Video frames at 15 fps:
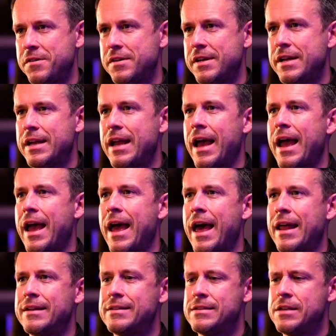Mm-hmm.
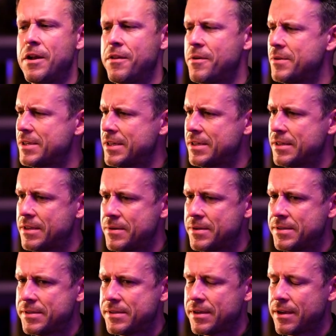And you know, there
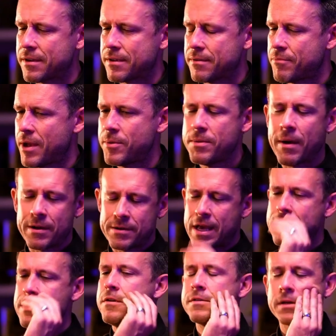was probably about
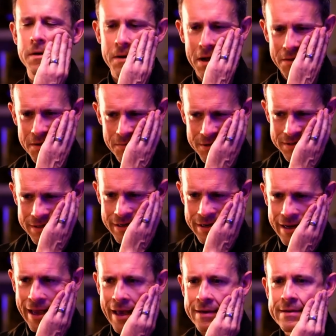10 years ago now, there was an
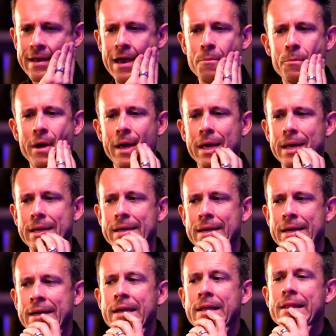ad campaign
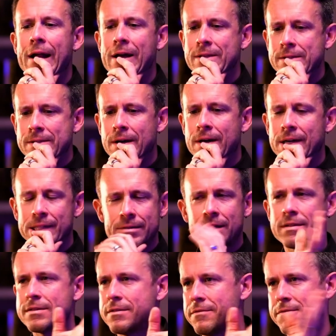that I saw on
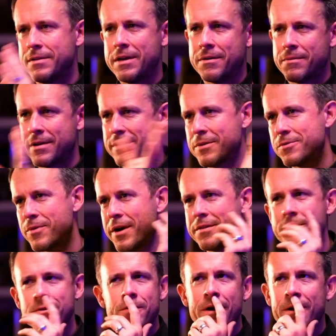lots of, you know, as I was riding
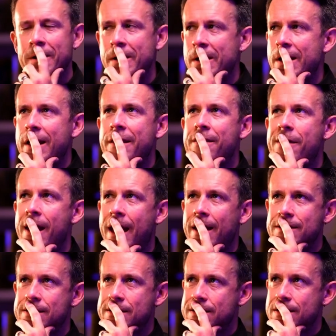the train,
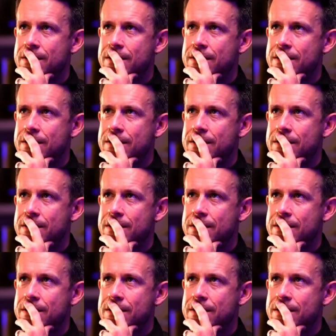that